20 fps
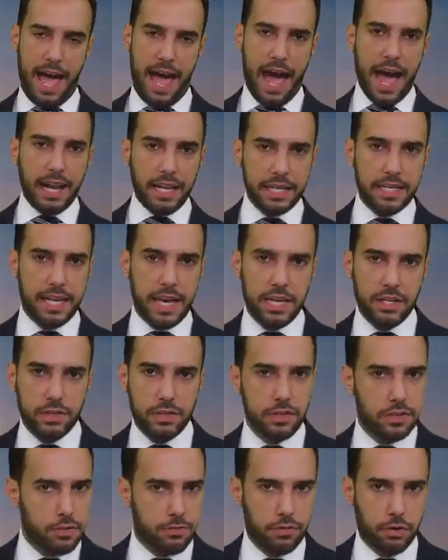
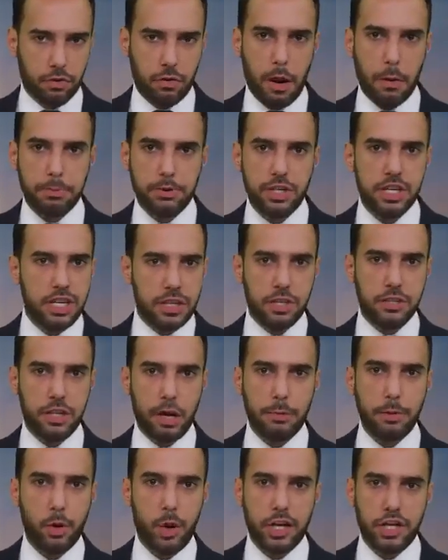Allegations of corruption in
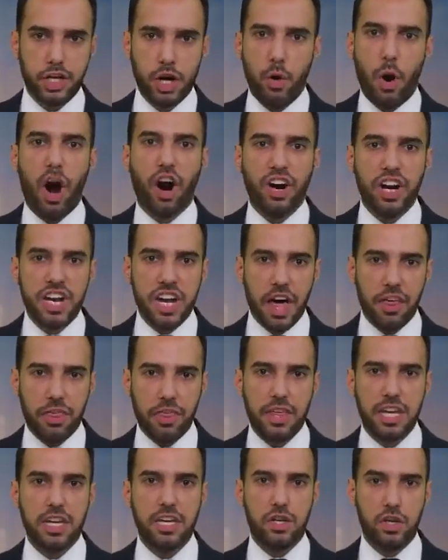the WHO are
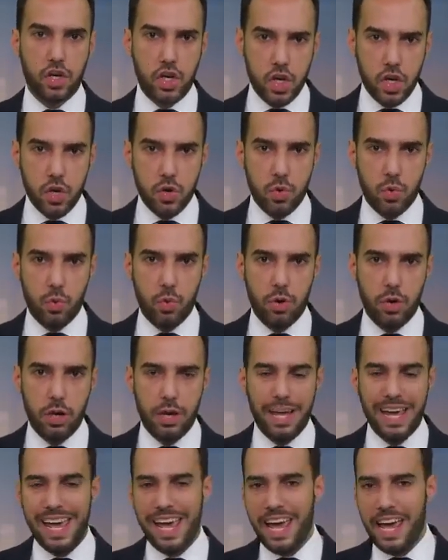nothing new.
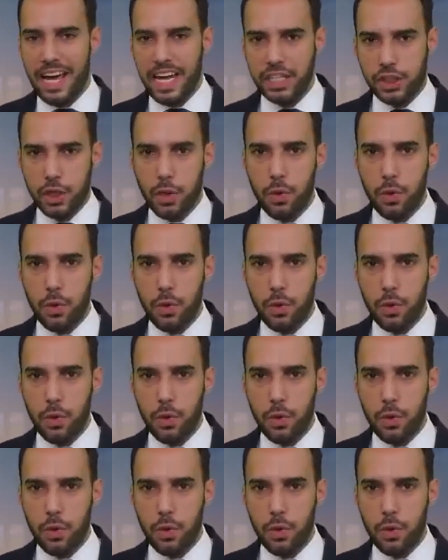In